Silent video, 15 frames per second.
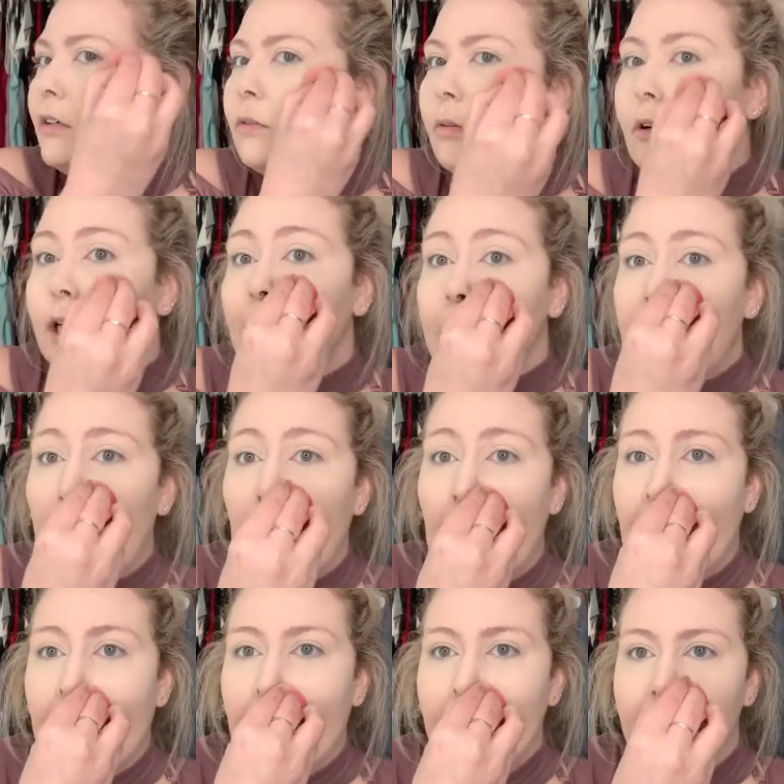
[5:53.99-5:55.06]
way to
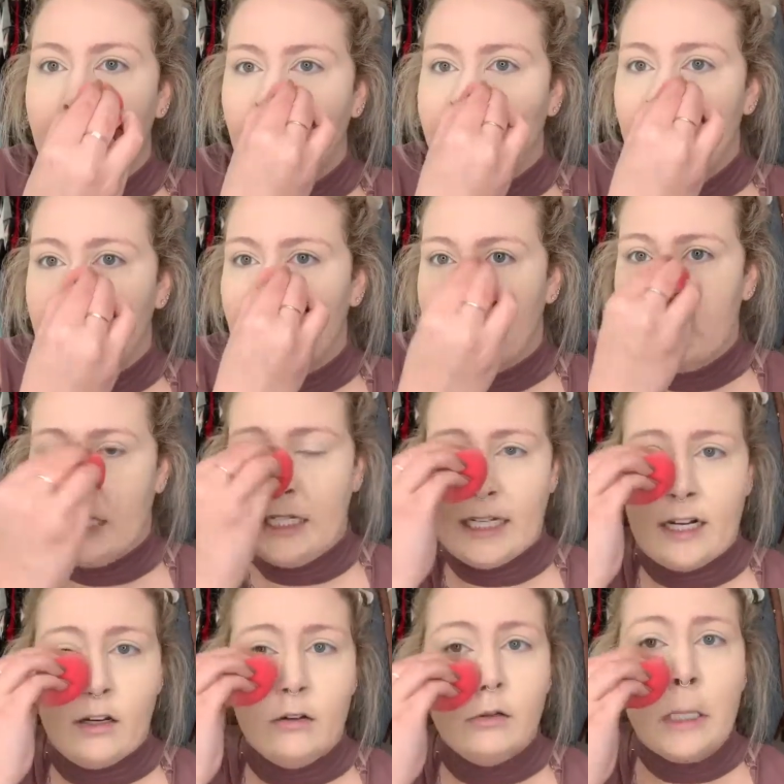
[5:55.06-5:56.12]
like get
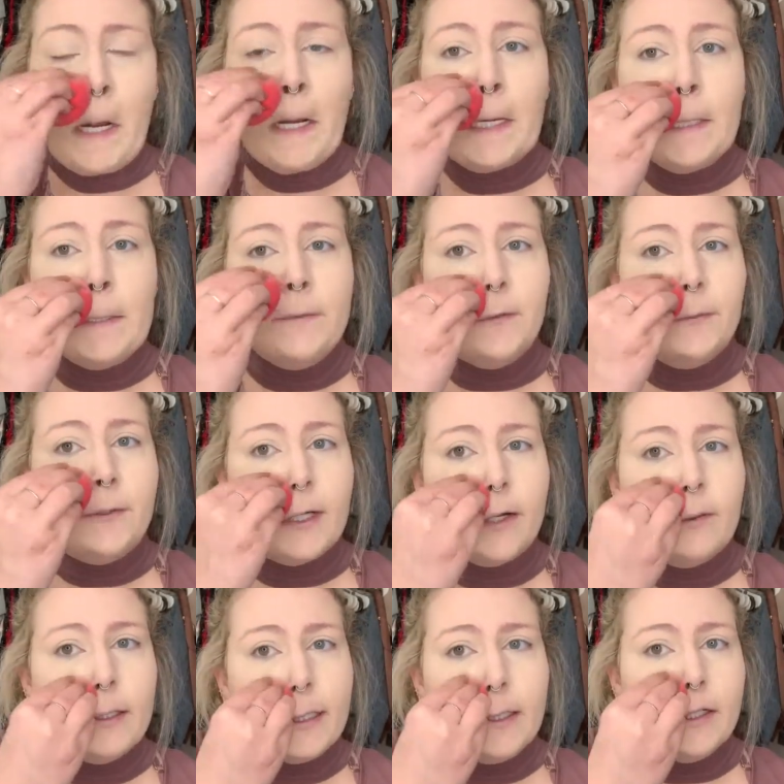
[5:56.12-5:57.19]
out and do what I
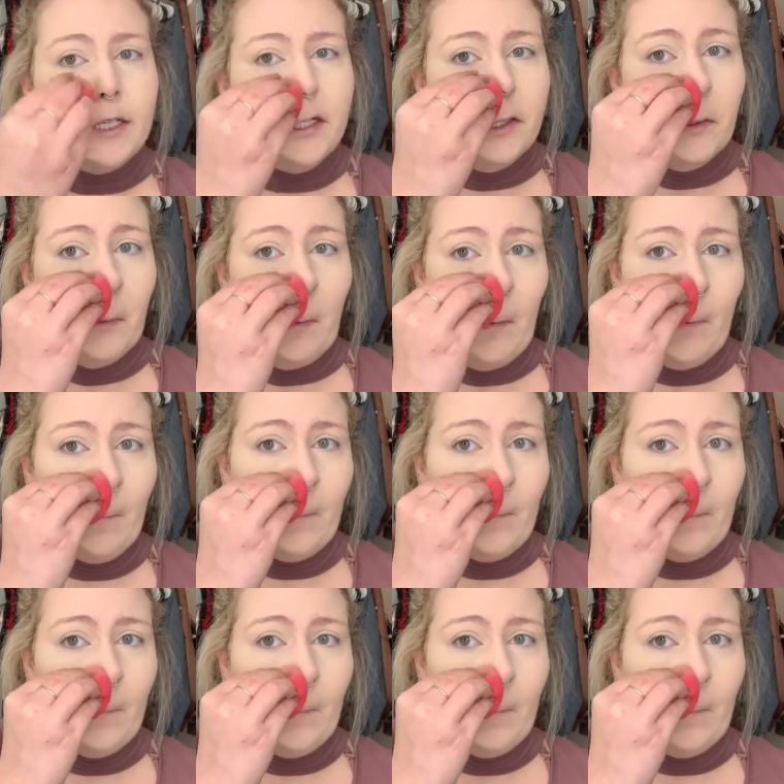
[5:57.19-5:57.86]
want to do